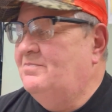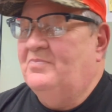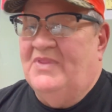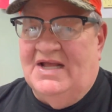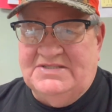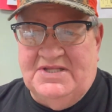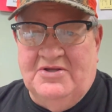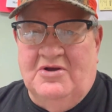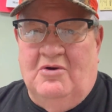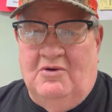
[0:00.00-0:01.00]
That's the
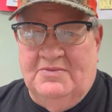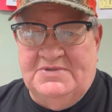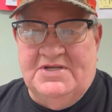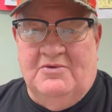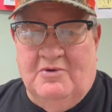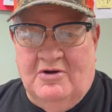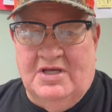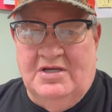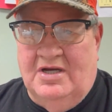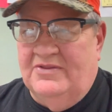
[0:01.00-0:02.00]
goal. I'm still
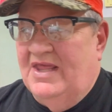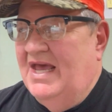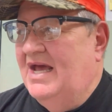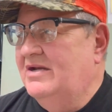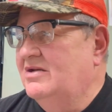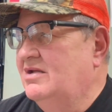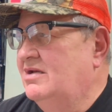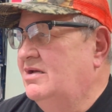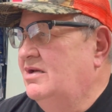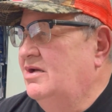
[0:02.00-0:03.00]
working on that.
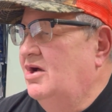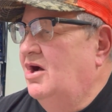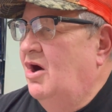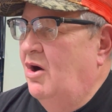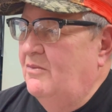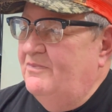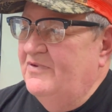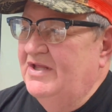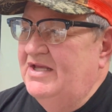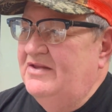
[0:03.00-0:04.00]

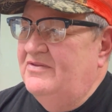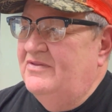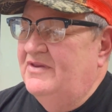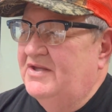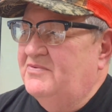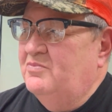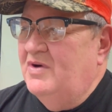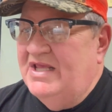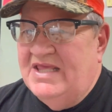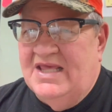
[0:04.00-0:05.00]
Hopefully this
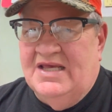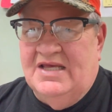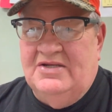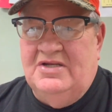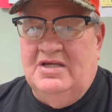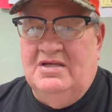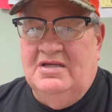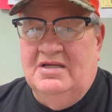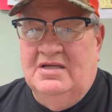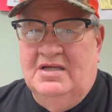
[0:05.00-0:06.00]
weekend,
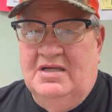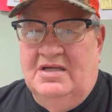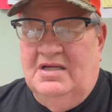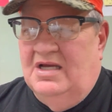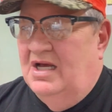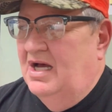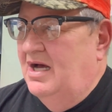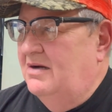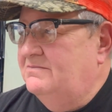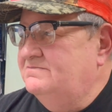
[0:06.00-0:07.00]

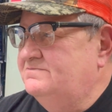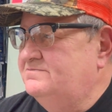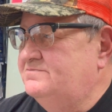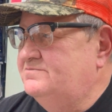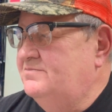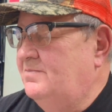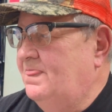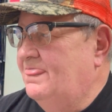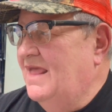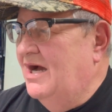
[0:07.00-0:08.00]

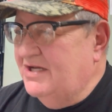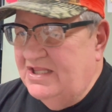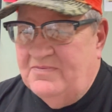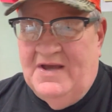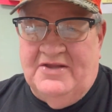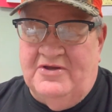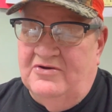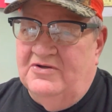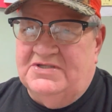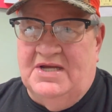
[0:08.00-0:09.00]
I'll get to be out there
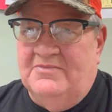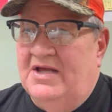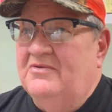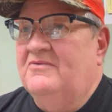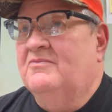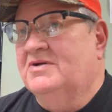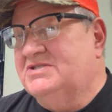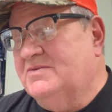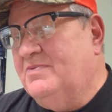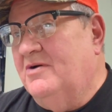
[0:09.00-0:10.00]
and do something. It was
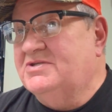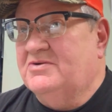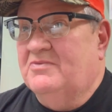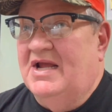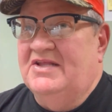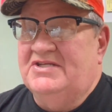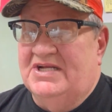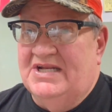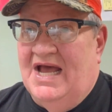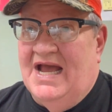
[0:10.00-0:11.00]
supposed to rain
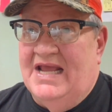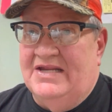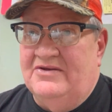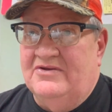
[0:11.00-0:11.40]
tonight.